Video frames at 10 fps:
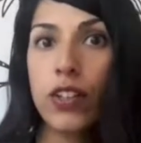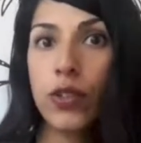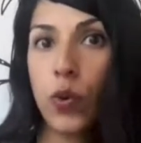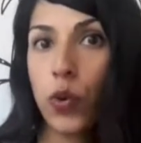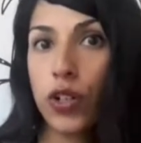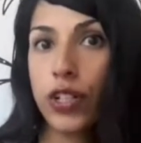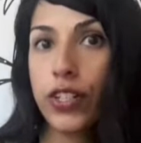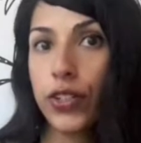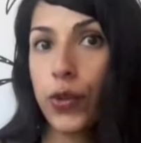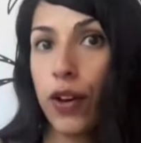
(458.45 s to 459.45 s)
the World
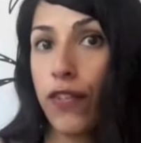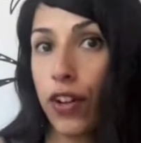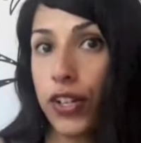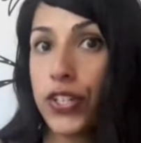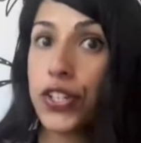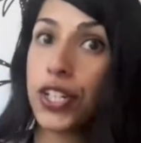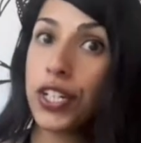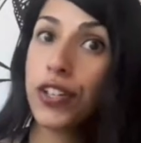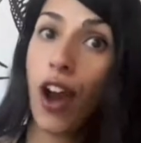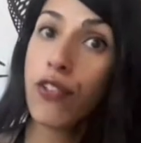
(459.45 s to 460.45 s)

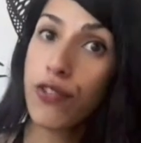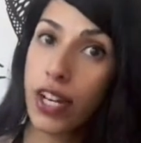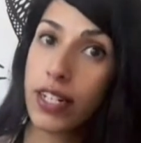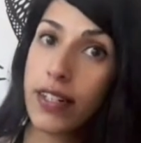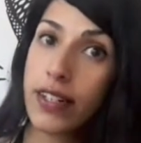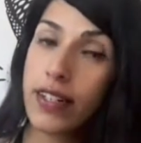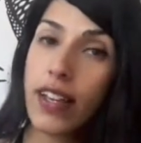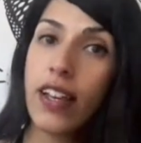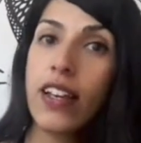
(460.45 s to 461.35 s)
Ufology Congress.